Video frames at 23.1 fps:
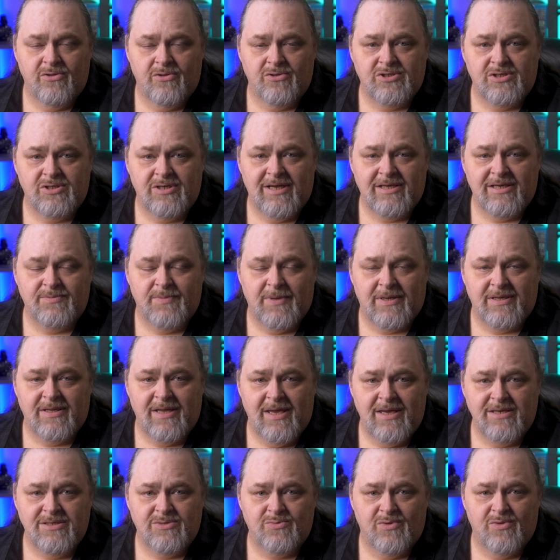There's an
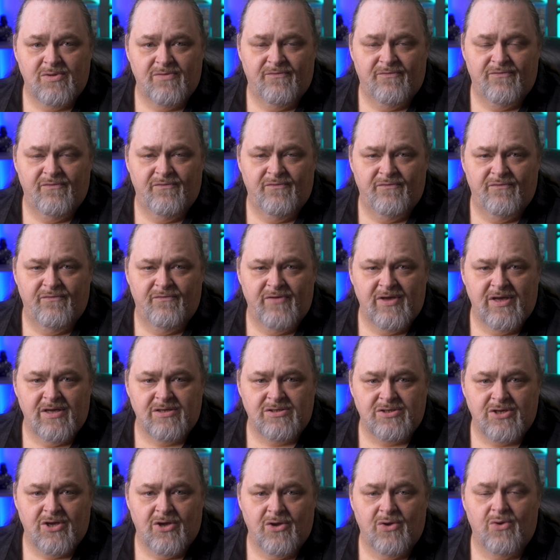expectation with
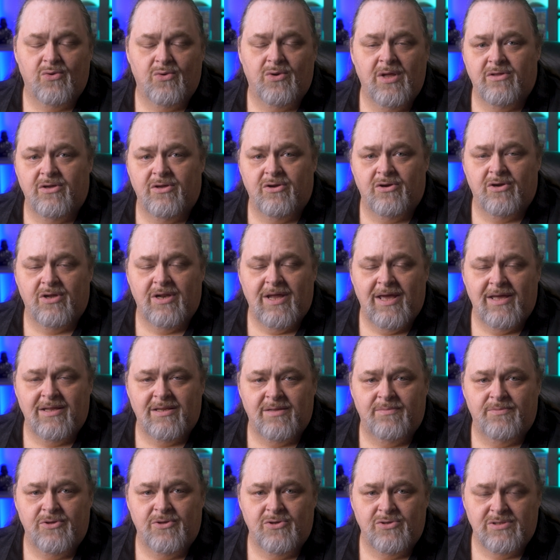VS Code that you're going to end
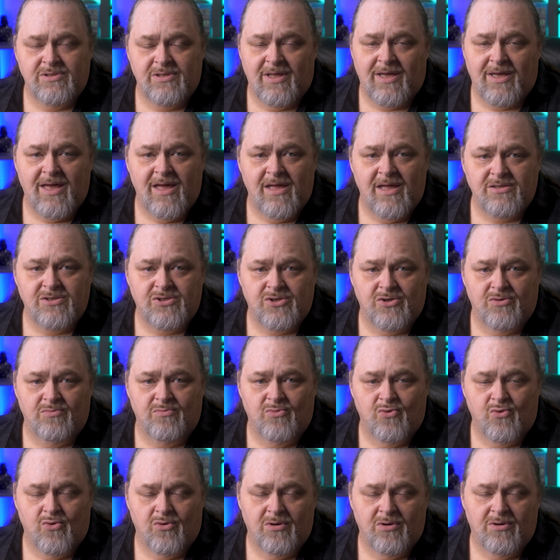up using the console
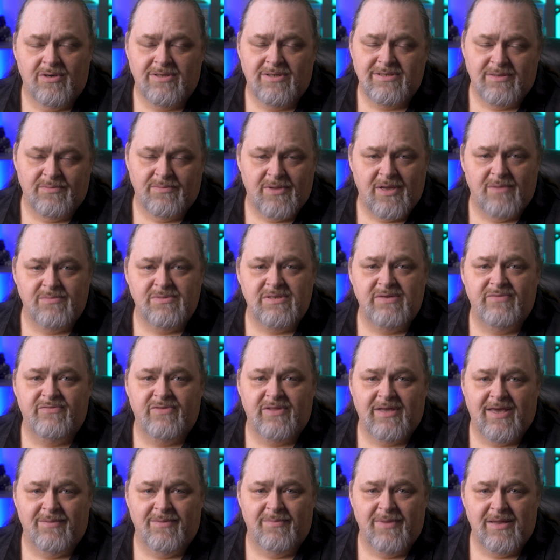more, and sometimes even
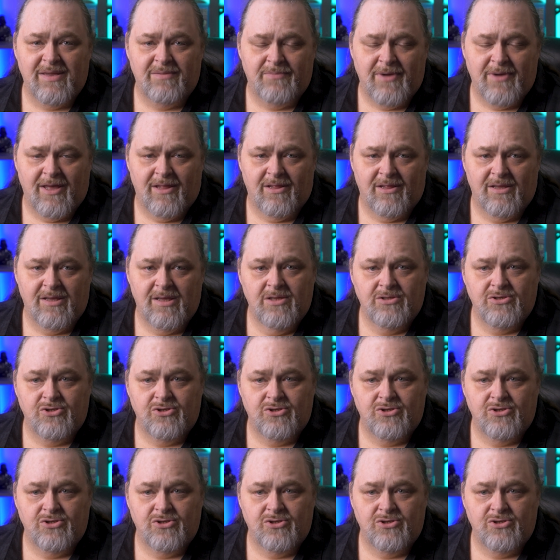the command palette,